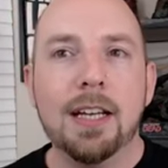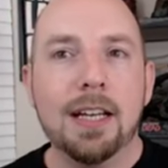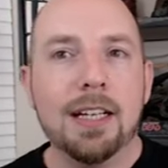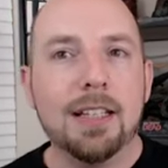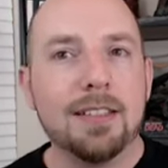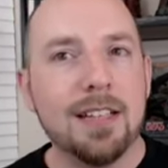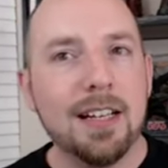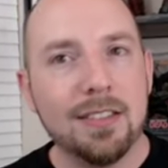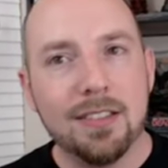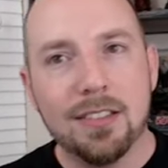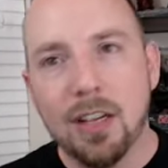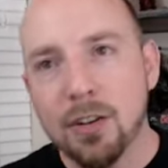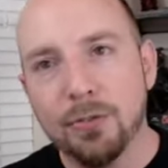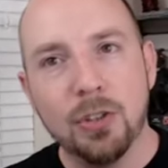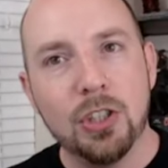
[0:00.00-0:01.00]
It's not
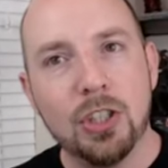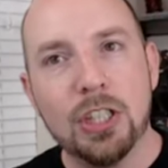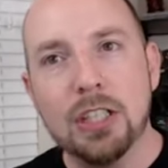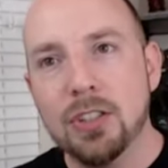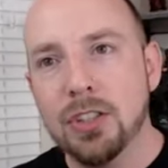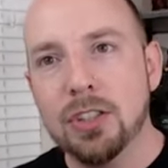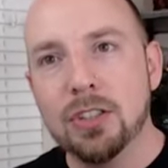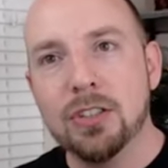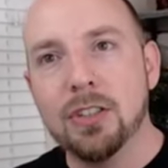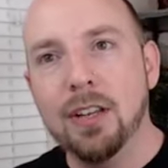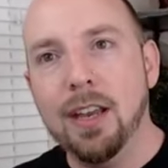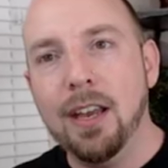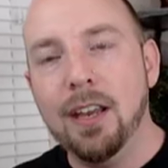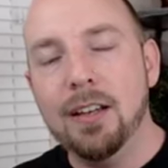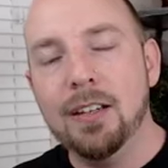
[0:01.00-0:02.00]
selfish. He's just
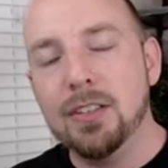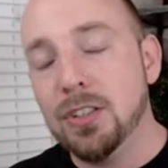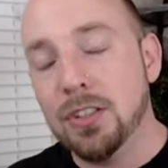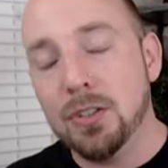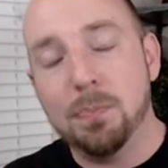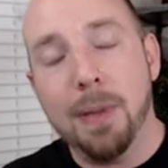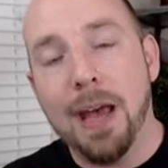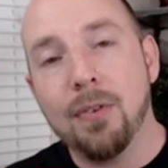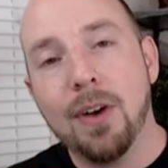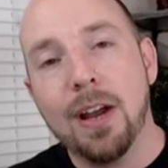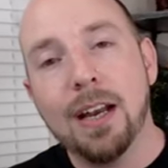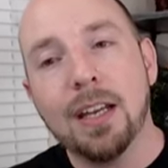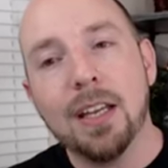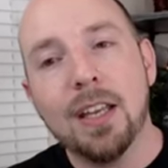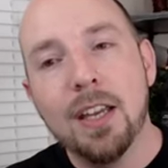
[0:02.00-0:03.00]
it's just bad
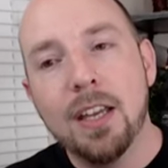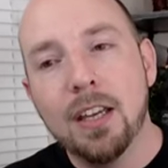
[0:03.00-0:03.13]
writing.